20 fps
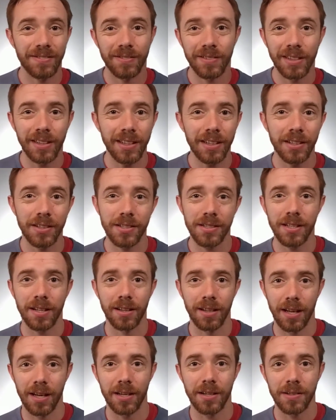really just
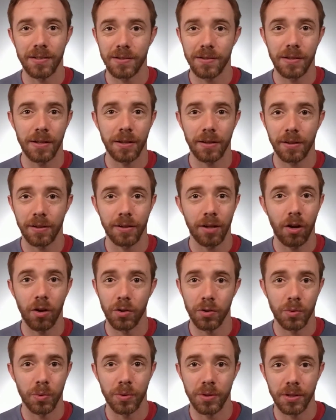
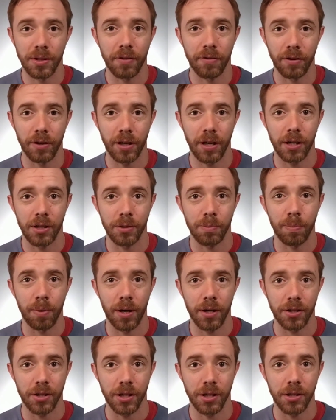all sorts of different kinds of
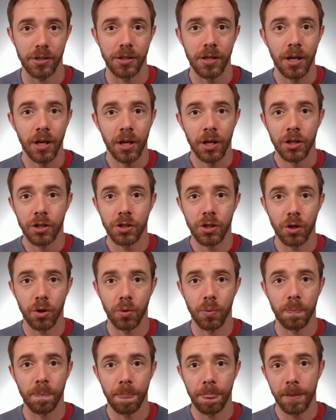projects.
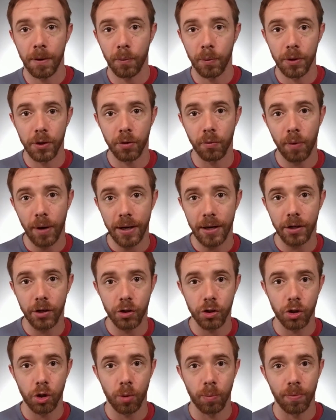So when you're writing
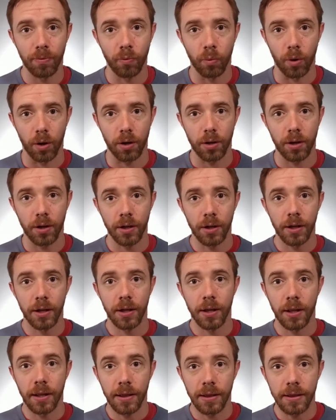your scope of work,
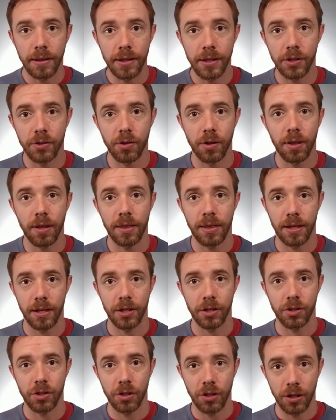these are the
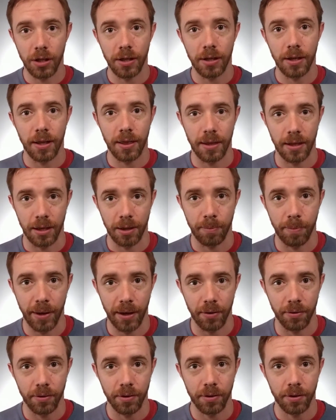things you need to think
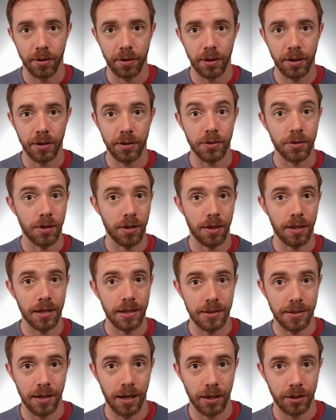about. And these are the
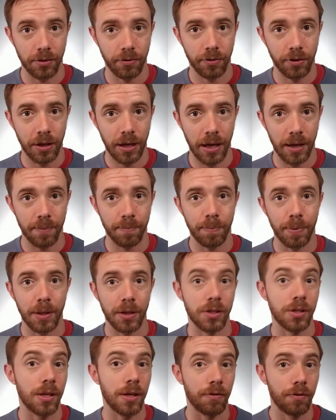things not to forget,
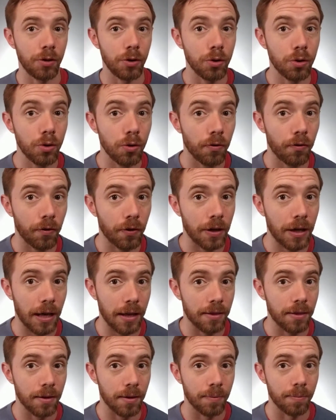because if you do
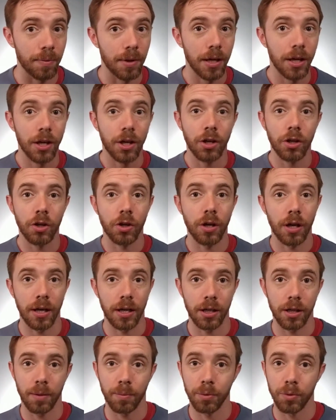forget them, you're going
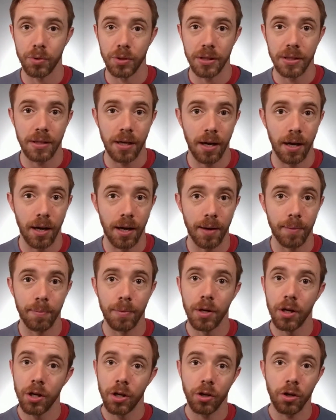to end up losing
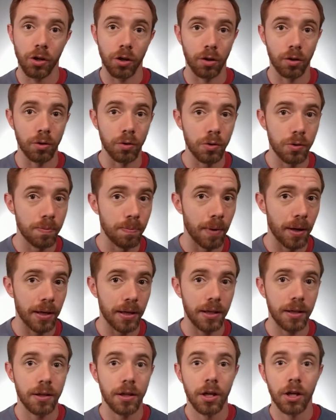time, you're going to lose
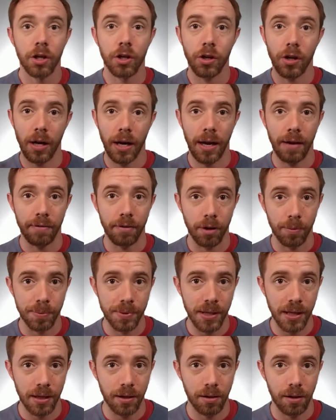money, you're going to have an
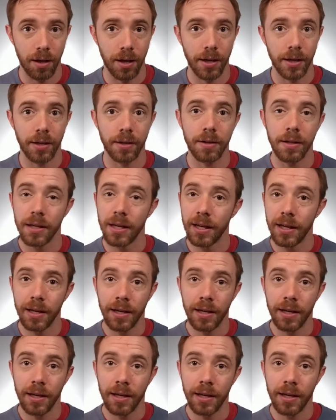upset client,